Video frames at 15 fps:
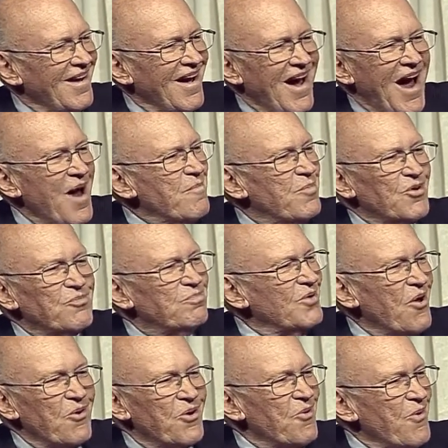I was
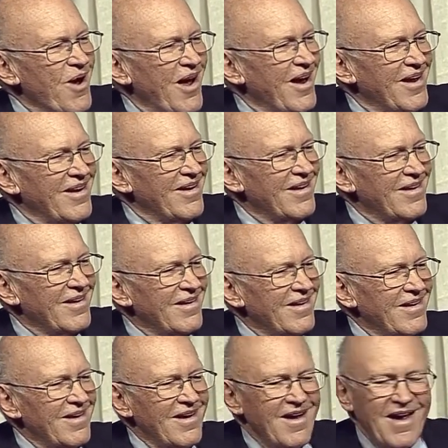blown away.
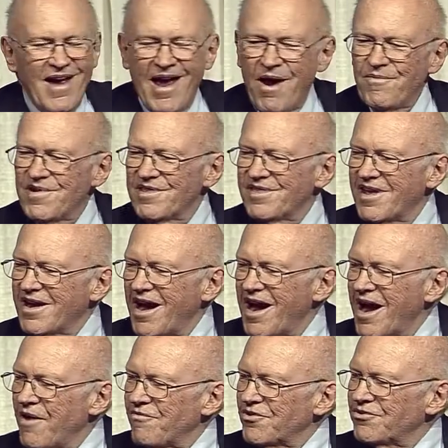Everything I
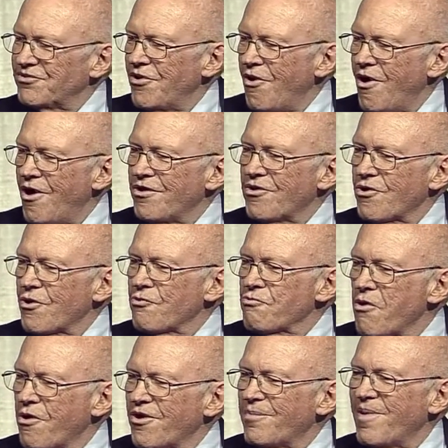ever taught or
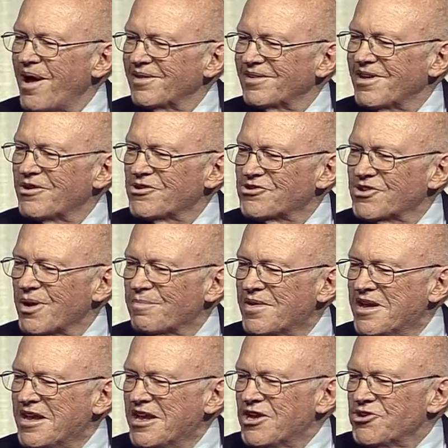wrote about leadership,
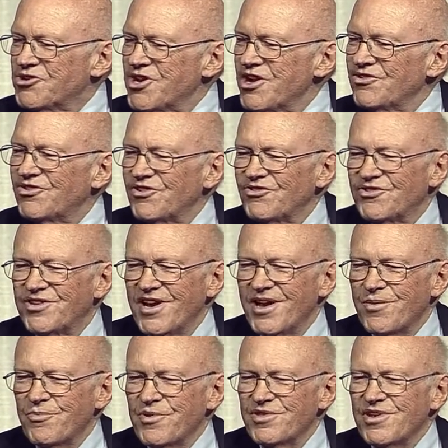Jesus
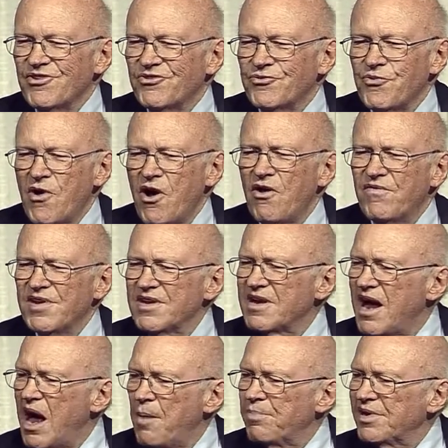did with these 12
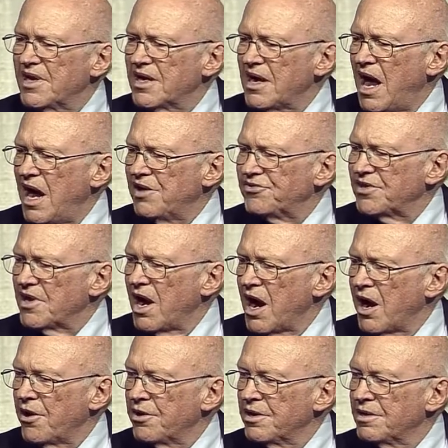incompetent guys he
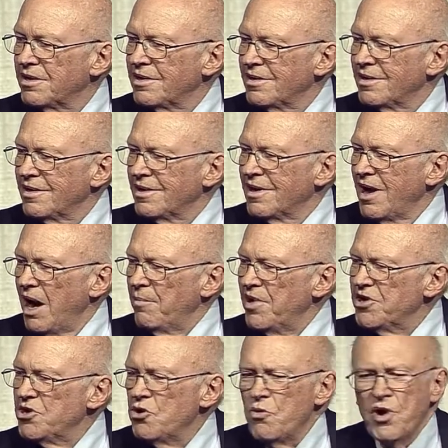hired. I mean,
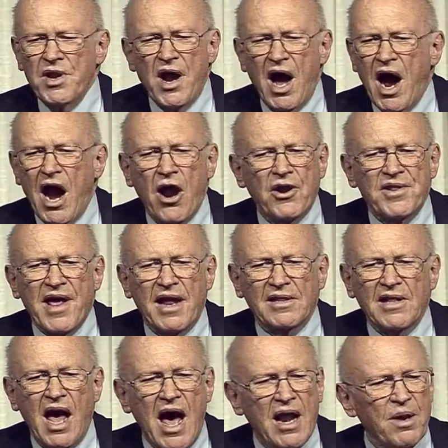you wouldn't have hired that
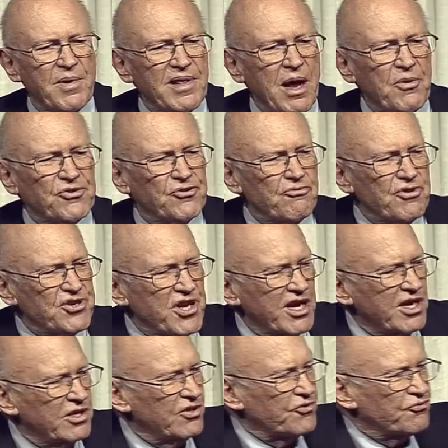lot. I mean, that was a
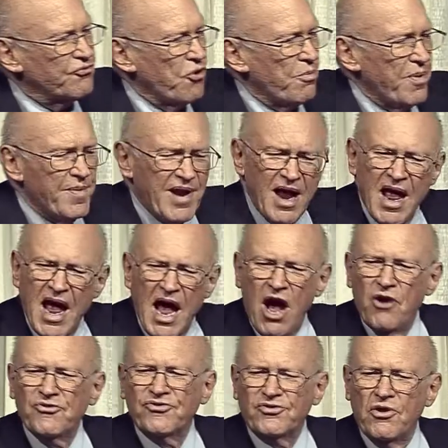ridiculous group. I mean, how
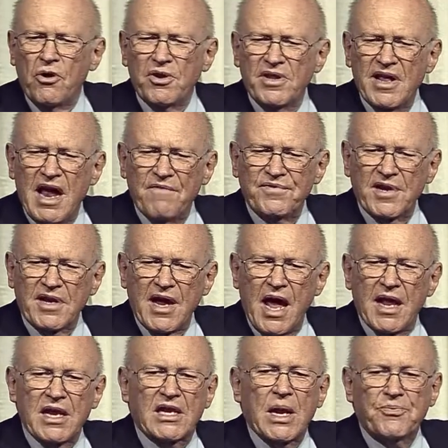slow do they have to get?
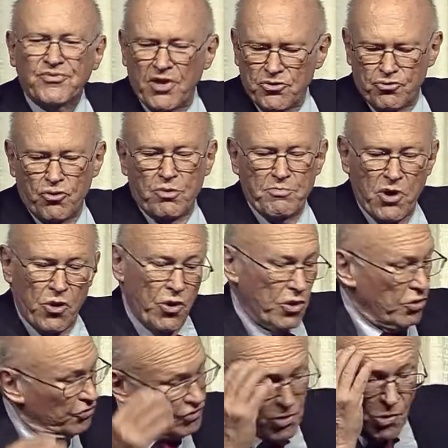He keeps on doing miracles.